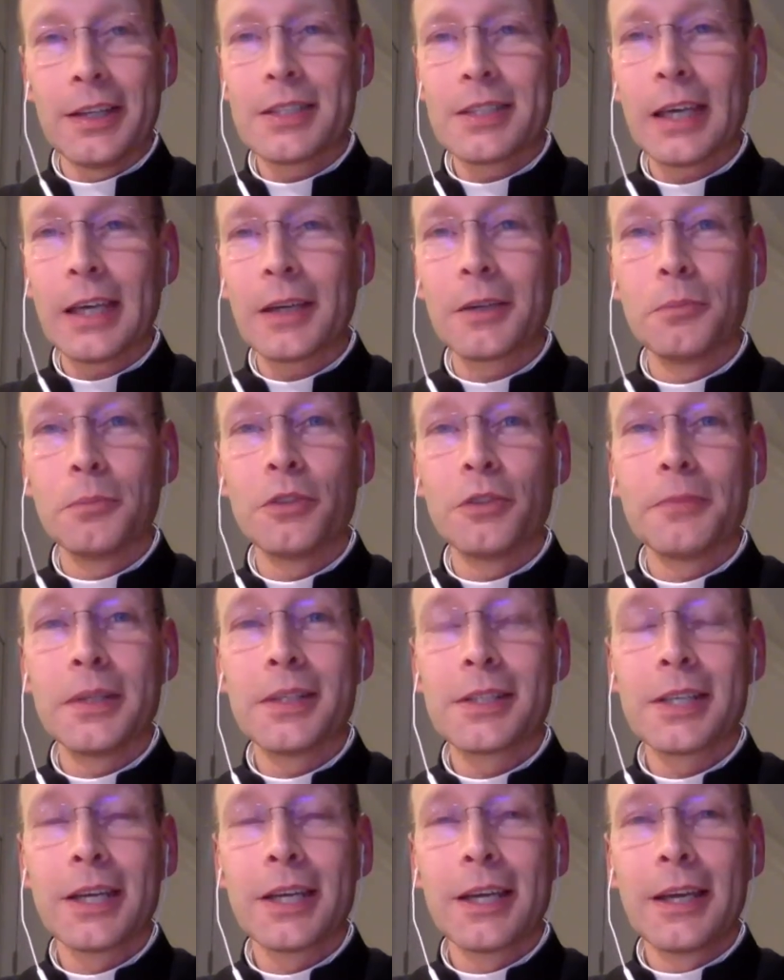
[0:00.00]
The second
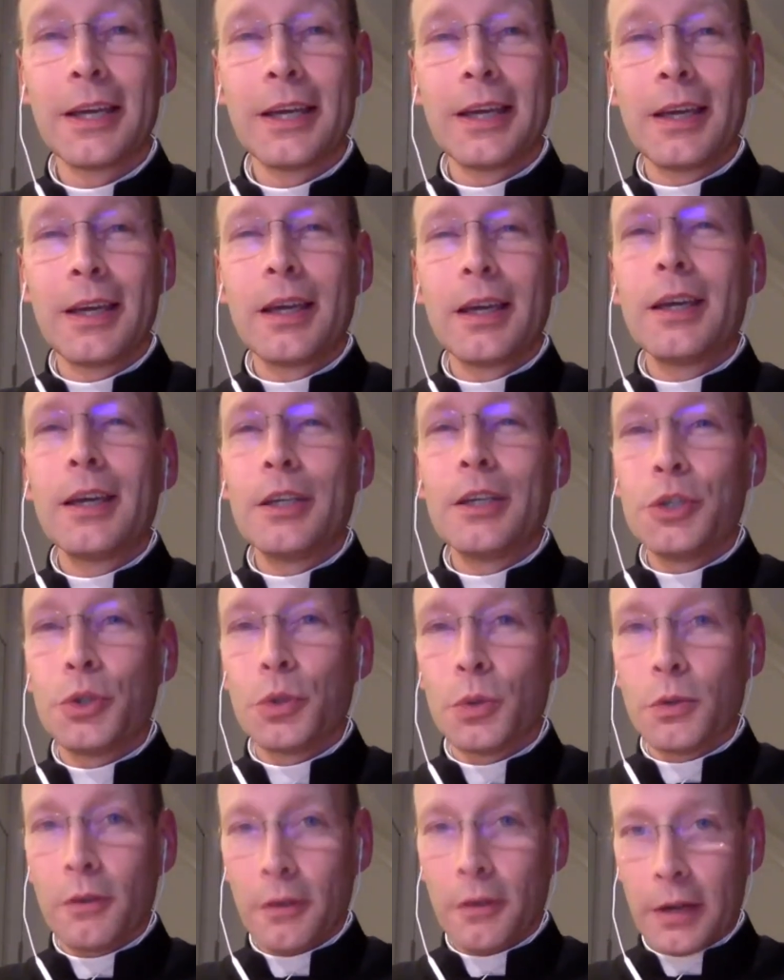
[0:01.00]
movement,
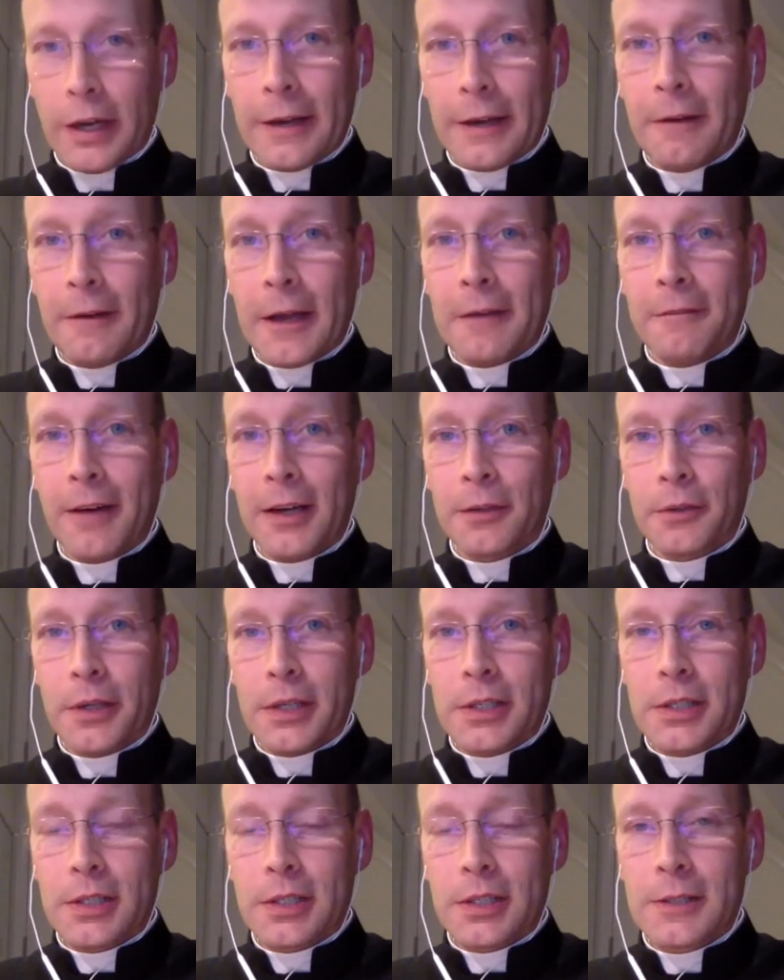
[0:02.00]
you
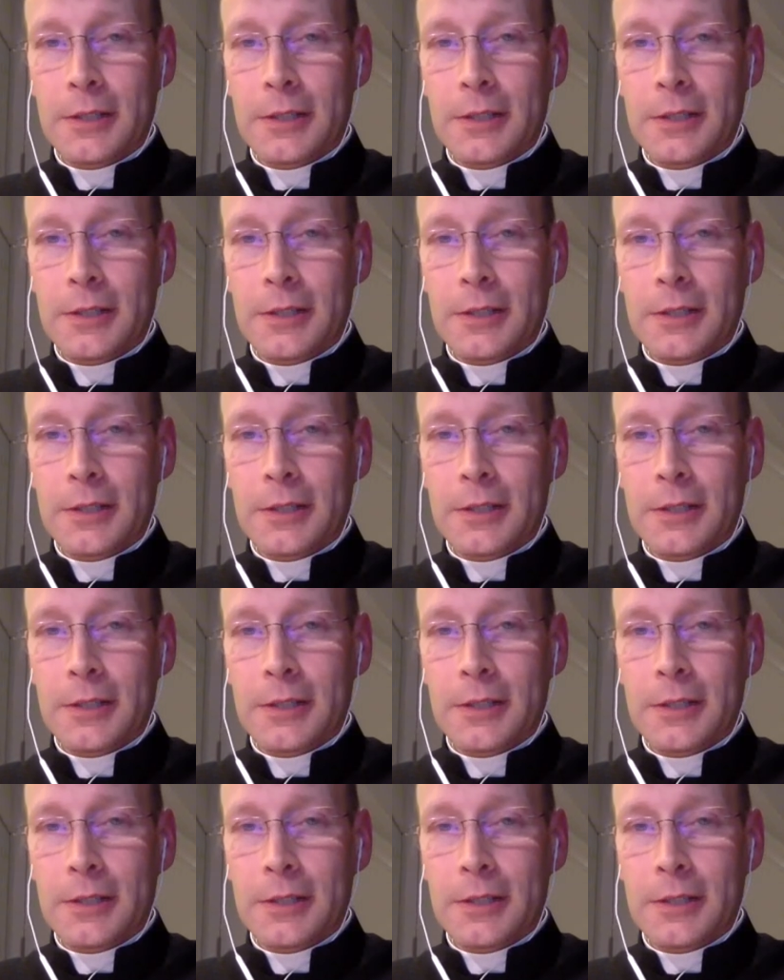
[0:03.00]
evaluate.